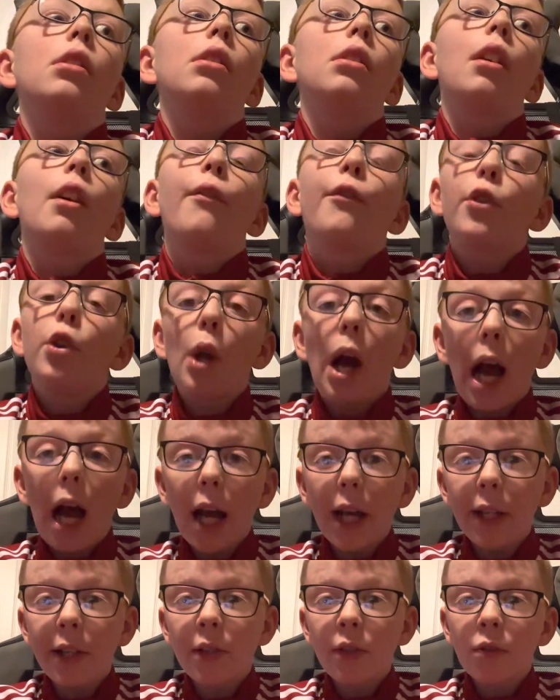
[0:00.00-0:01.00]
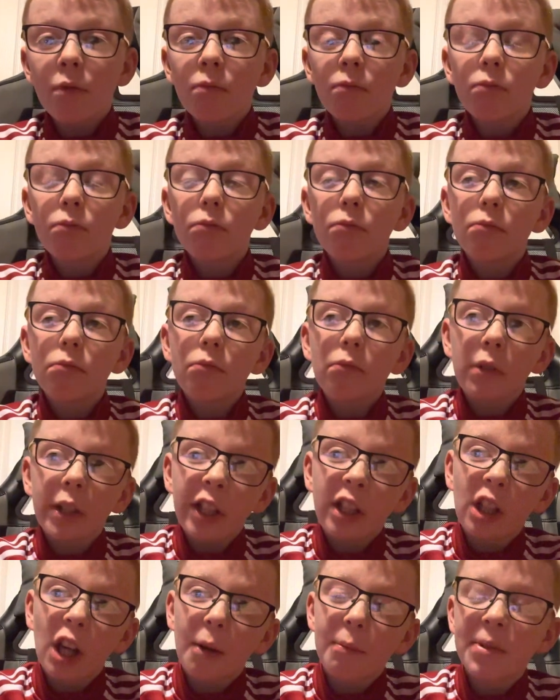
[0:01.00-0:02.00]
a few highs.
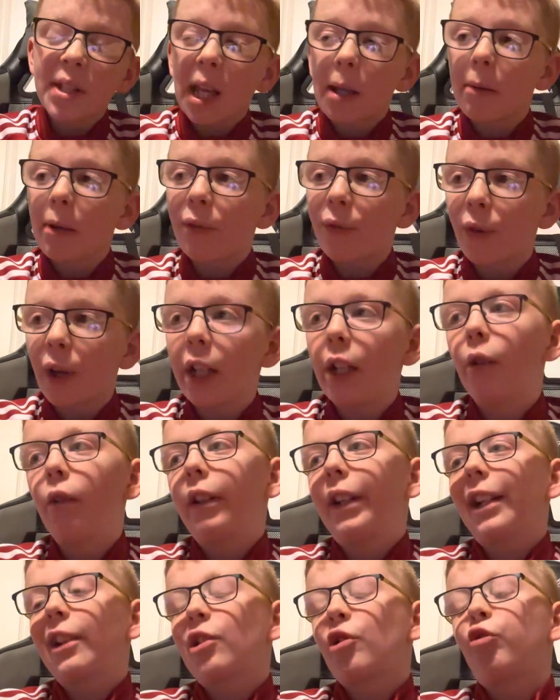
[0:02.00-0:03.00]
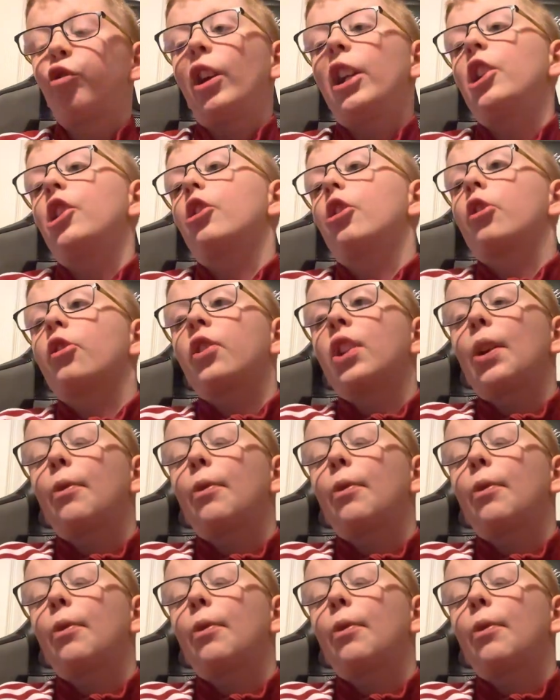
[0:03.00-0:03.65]
League Cup semi-final against Rangers,